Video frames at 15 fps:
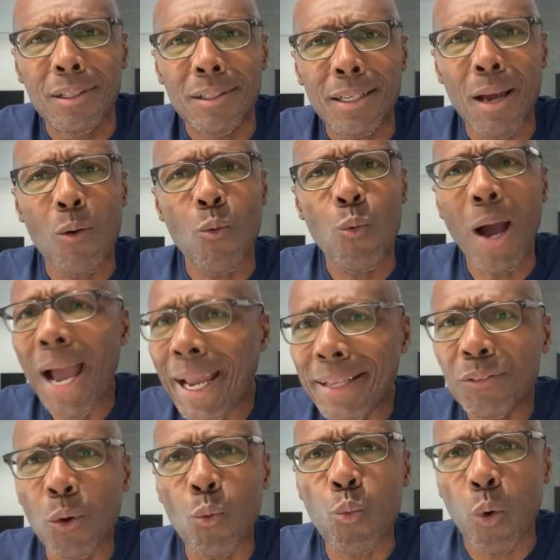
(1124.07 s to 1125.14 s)
Now, why
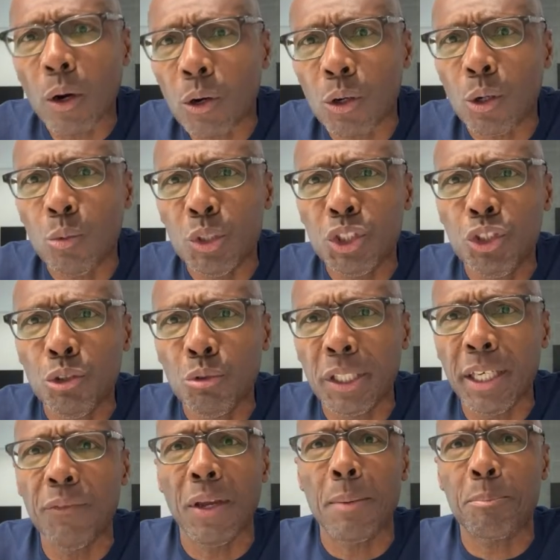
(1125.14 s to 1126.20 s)
in the world would you
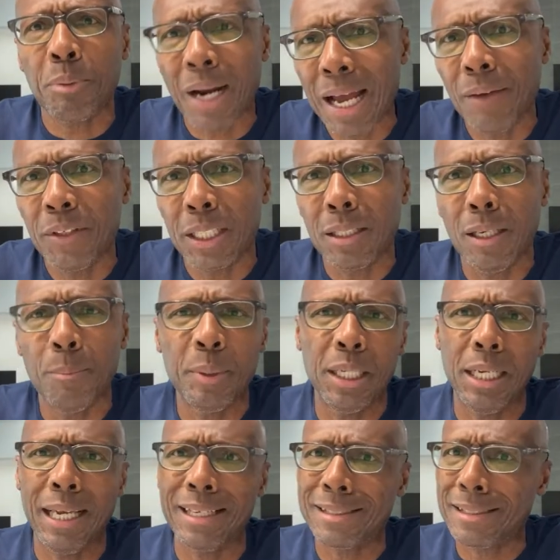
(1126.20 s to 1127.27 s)
give a private company
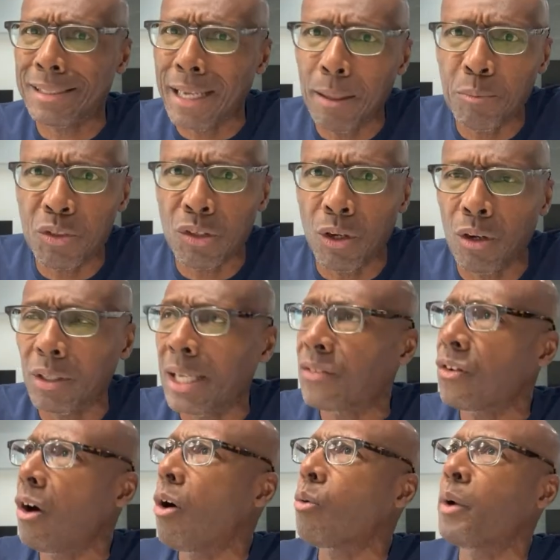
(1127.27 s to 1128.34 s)
like Samsung
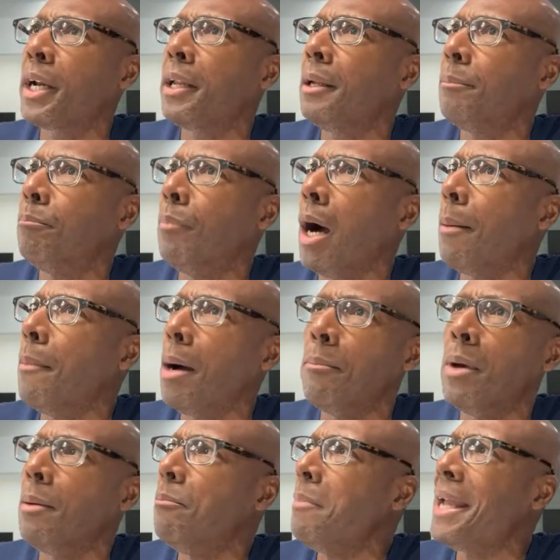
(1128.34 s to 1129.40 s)
that's already uh, uh,
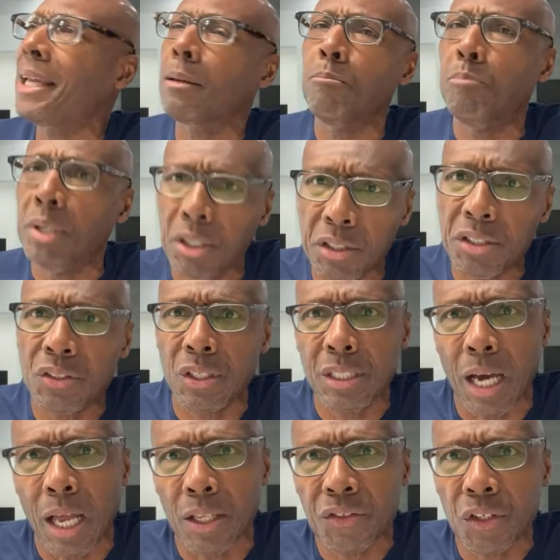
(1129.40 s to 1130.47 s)
making billions of
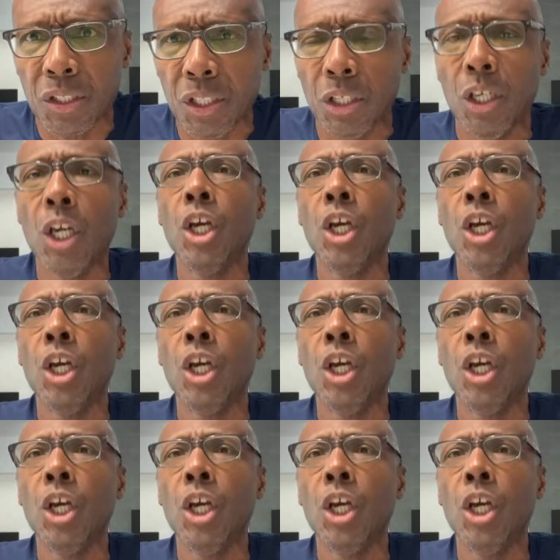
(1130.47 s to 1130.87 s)
dollars a year,